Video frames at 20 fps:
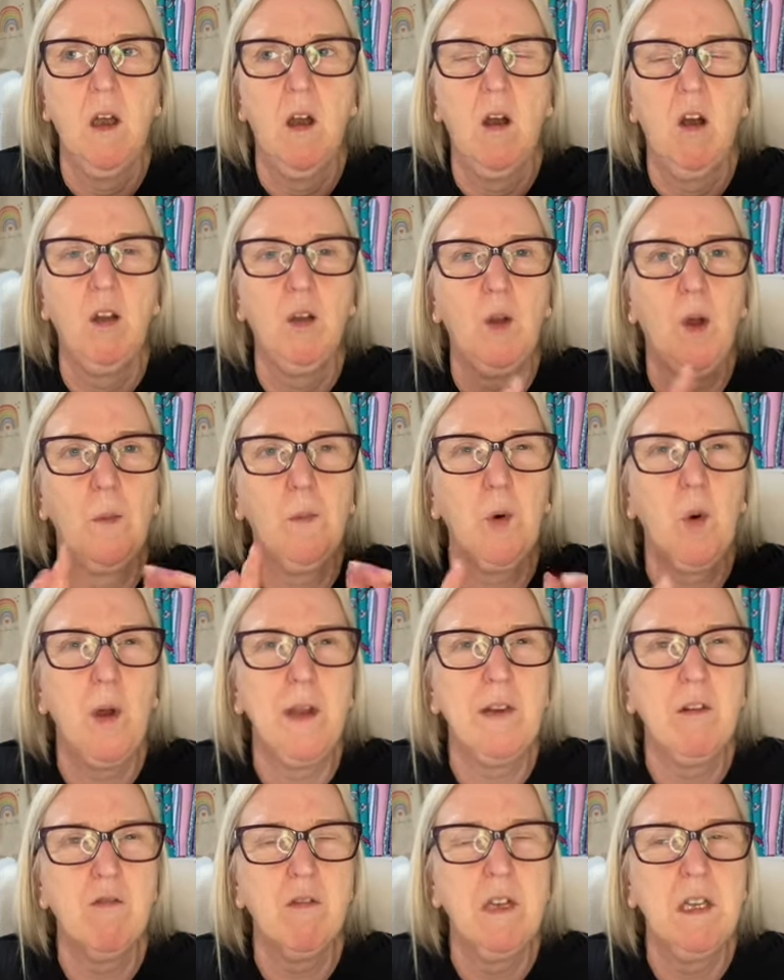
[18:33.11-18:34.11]
although I'm
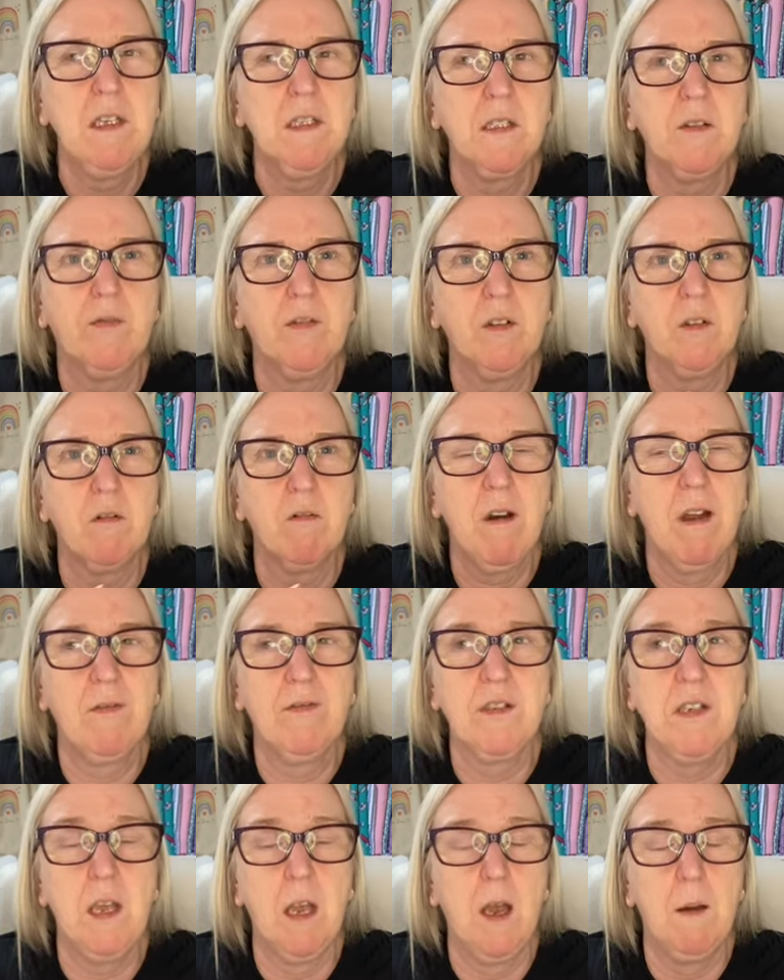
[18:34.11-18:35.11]
quite creative and
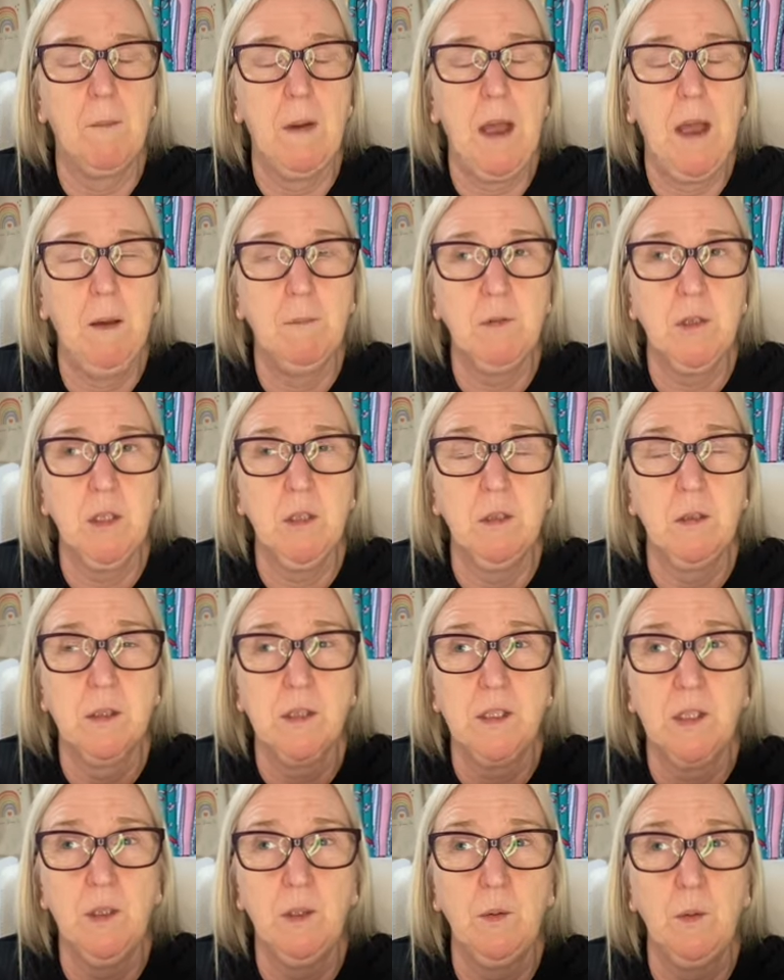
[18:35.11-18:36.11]
crafty, I'm
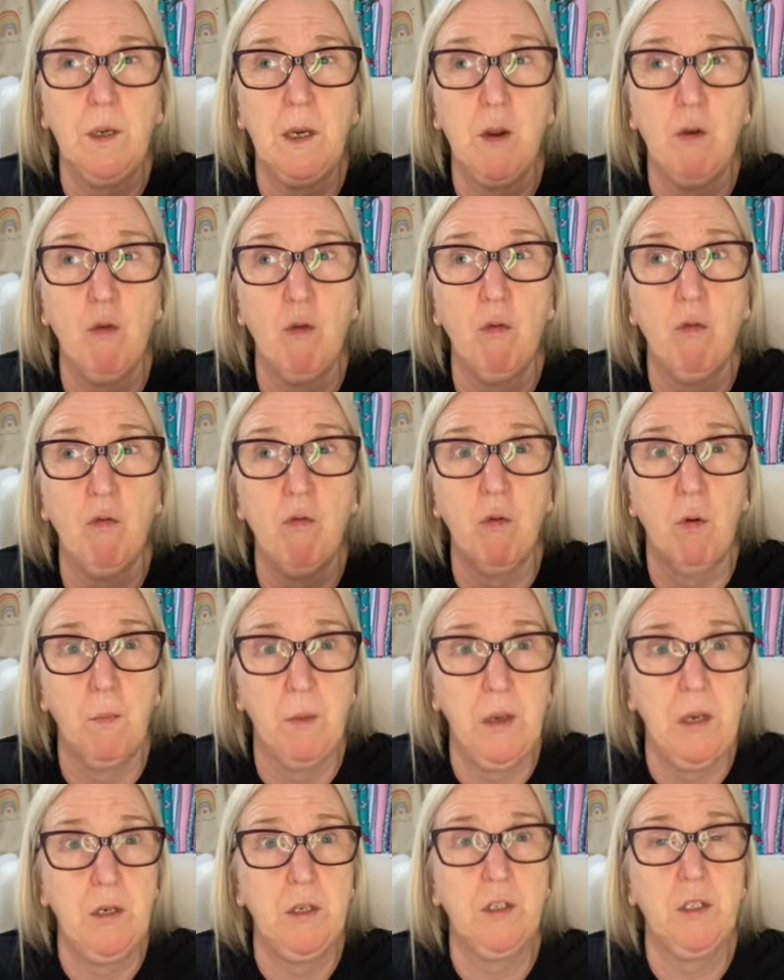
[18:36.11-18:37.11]
absolutely
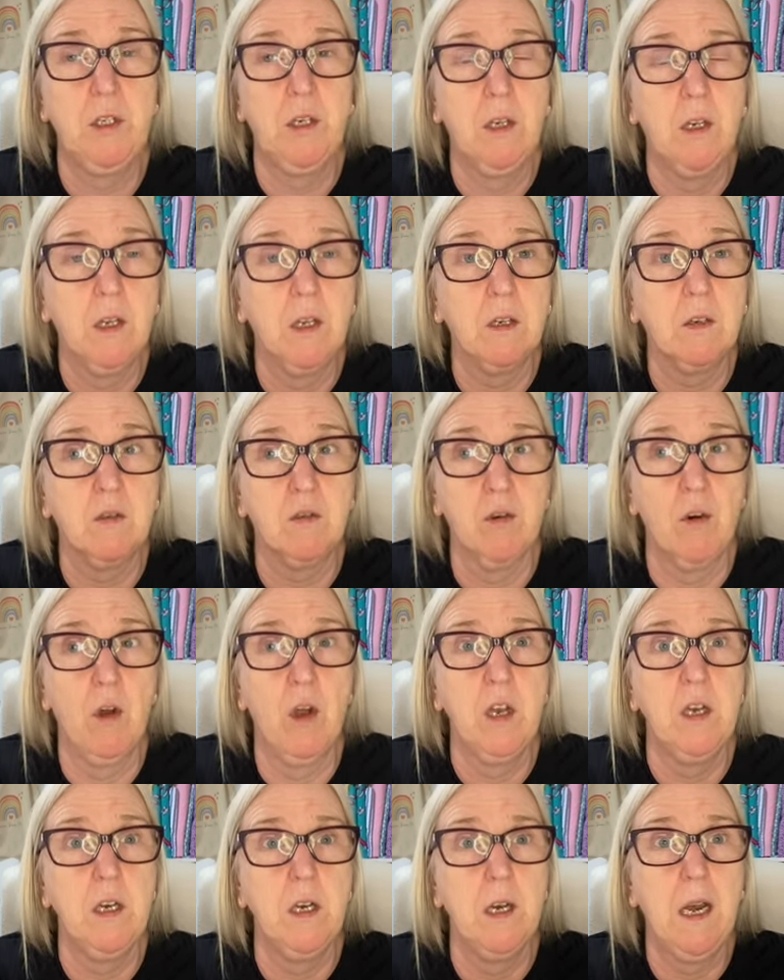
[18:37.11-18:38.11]
rubbish at
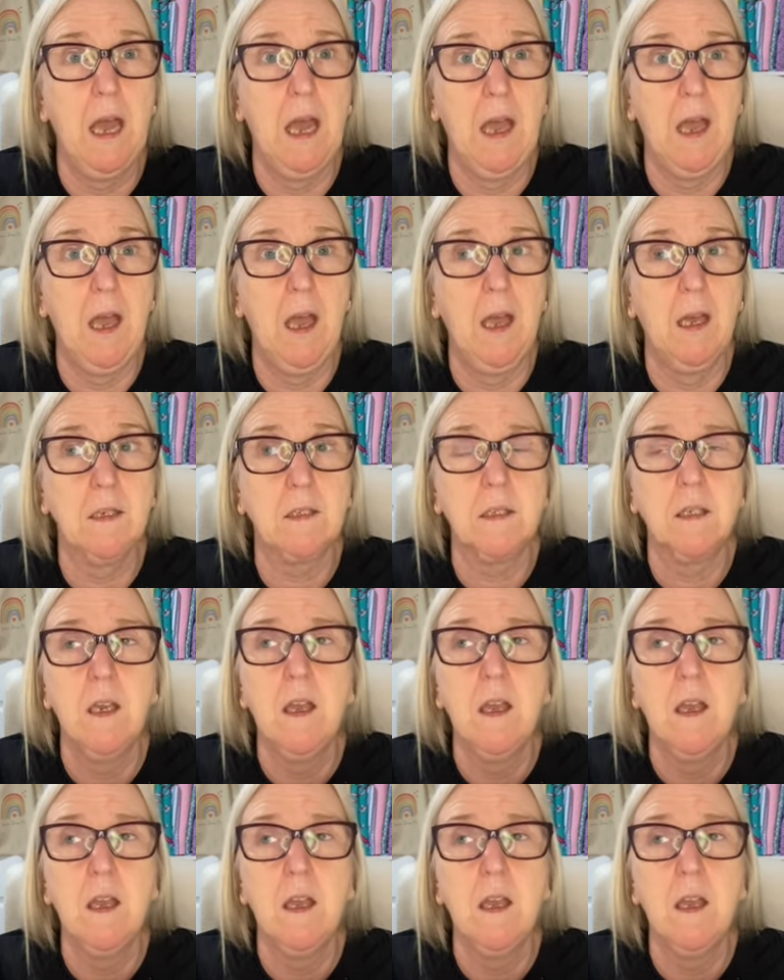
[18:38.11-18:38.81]
drawing and art.